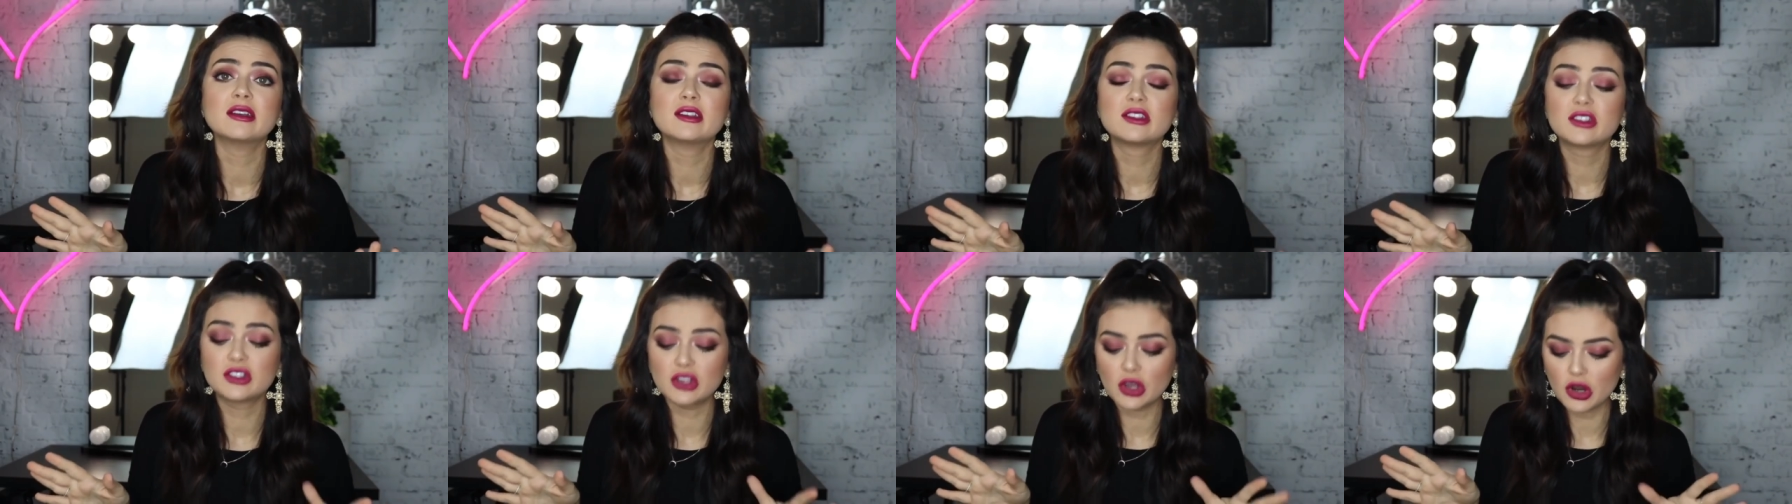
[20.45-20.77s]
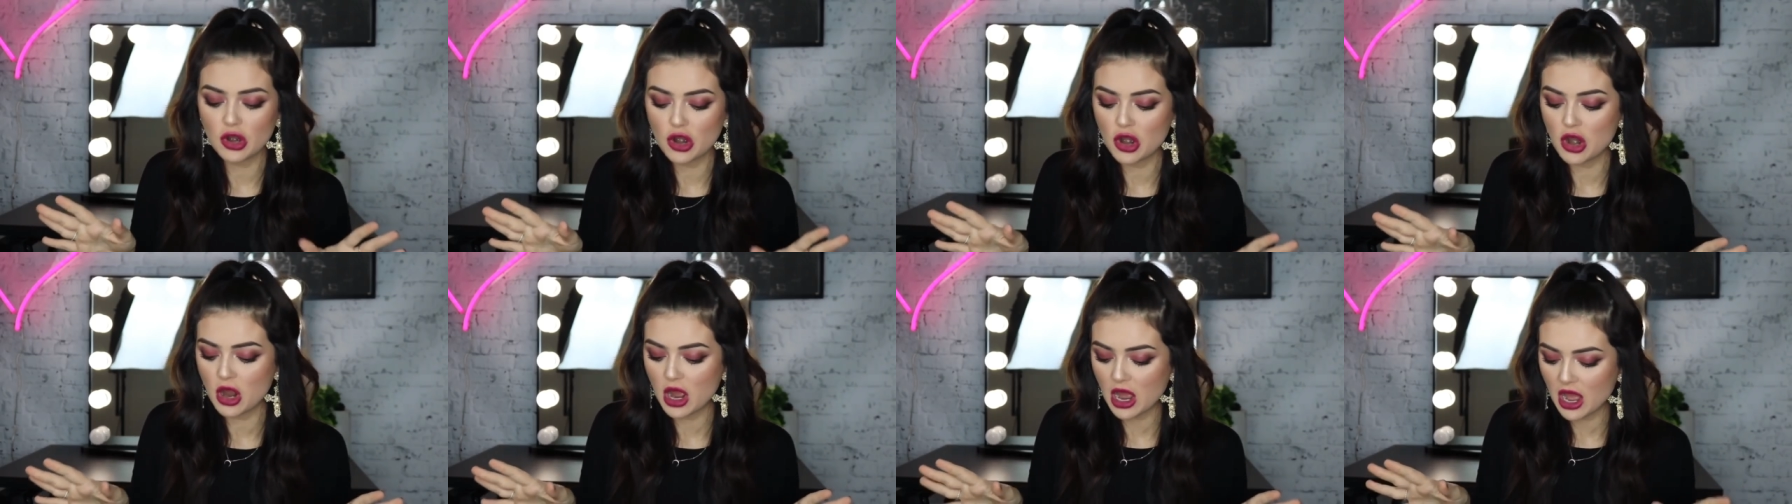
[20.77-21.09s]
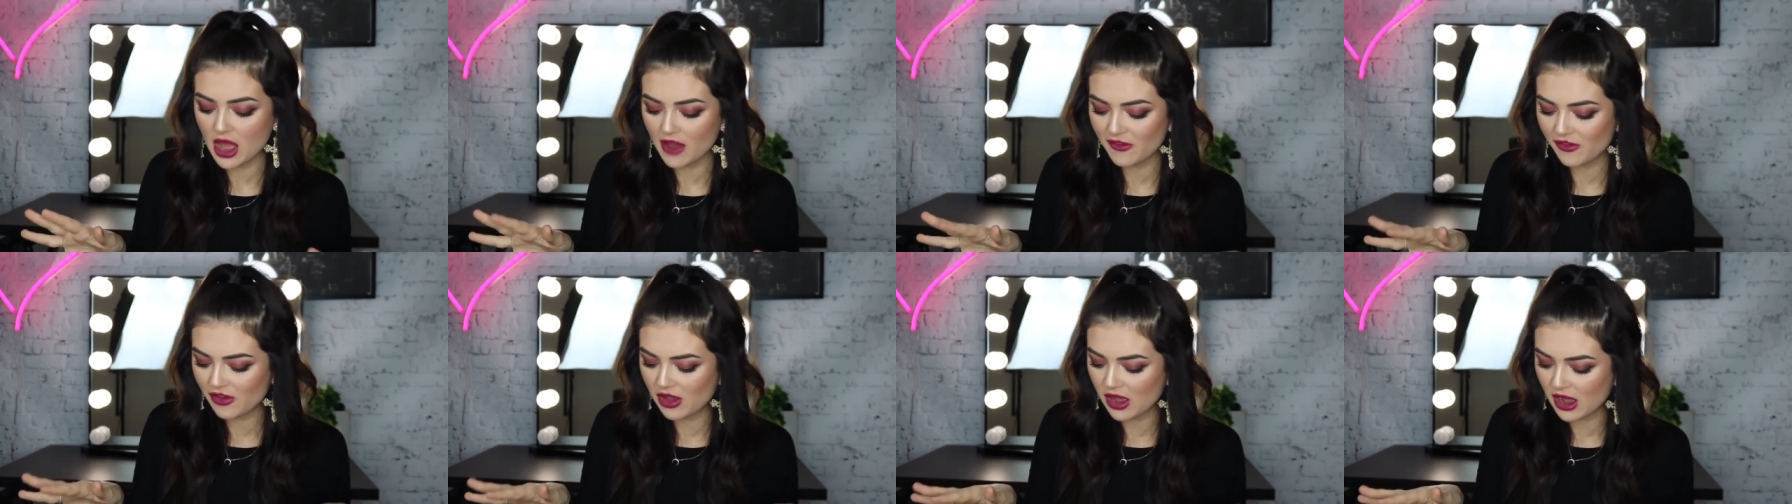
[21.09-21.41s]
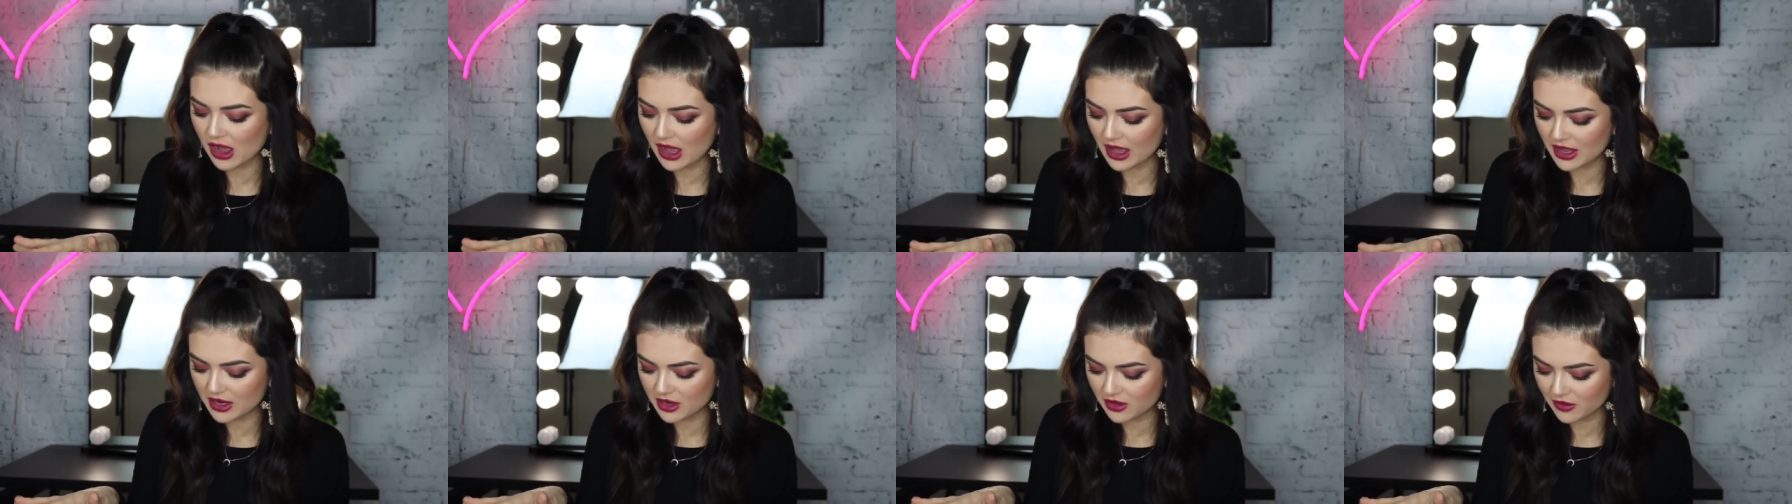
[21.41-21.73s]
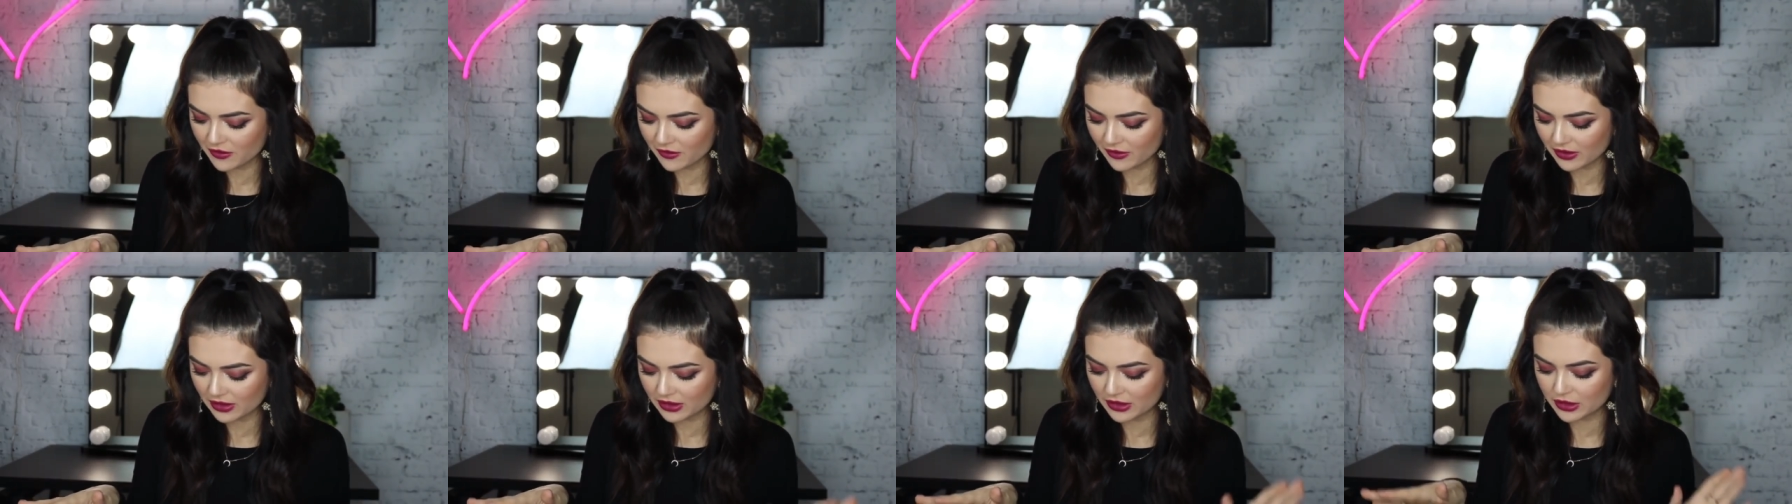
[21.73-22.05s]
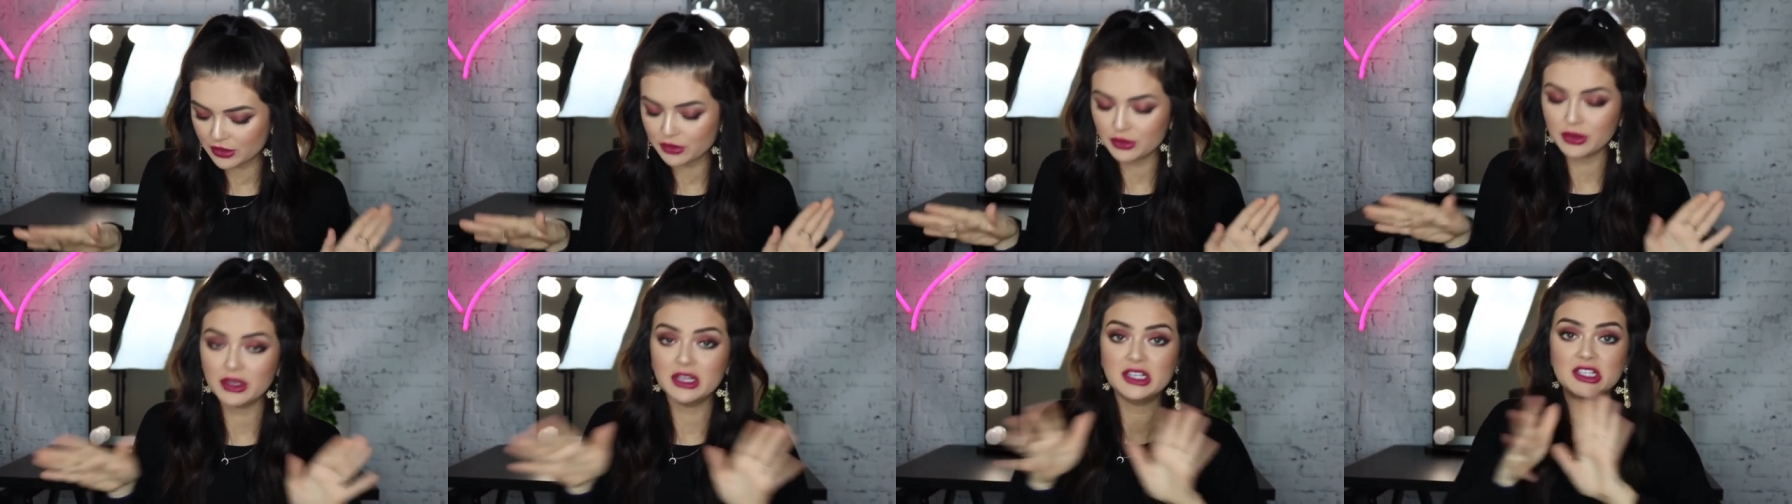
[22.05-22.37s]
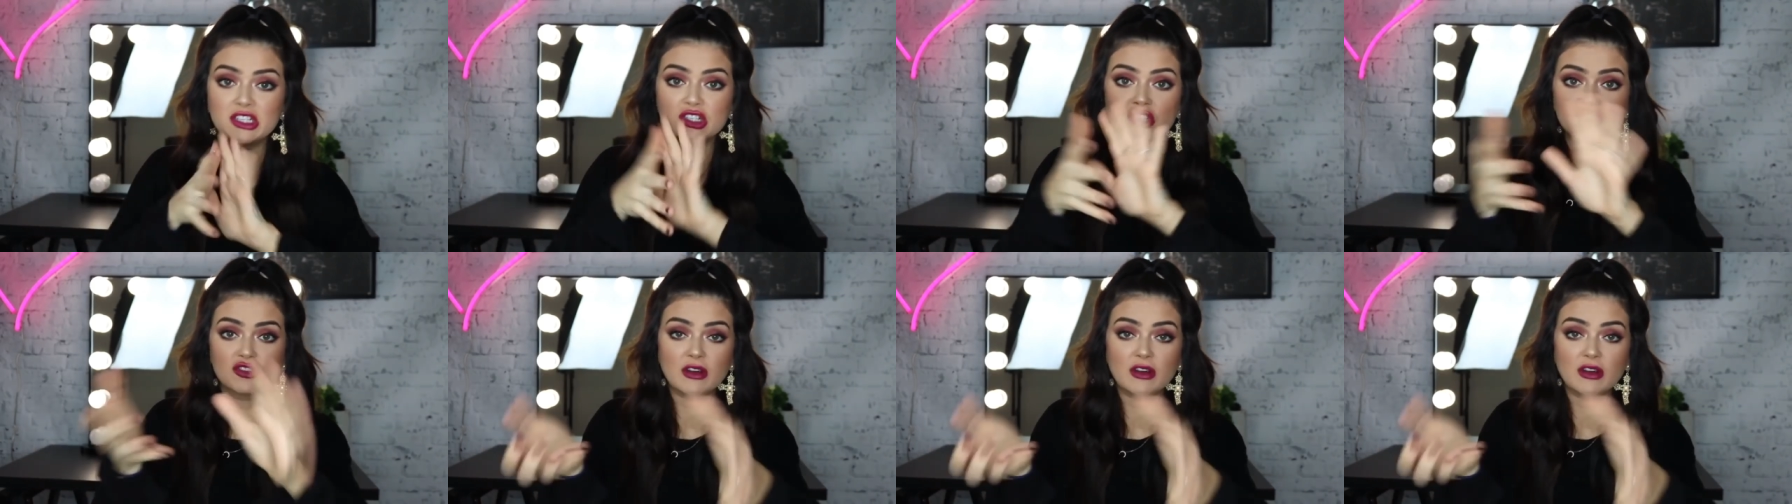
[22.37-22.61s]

So I've kind of literally just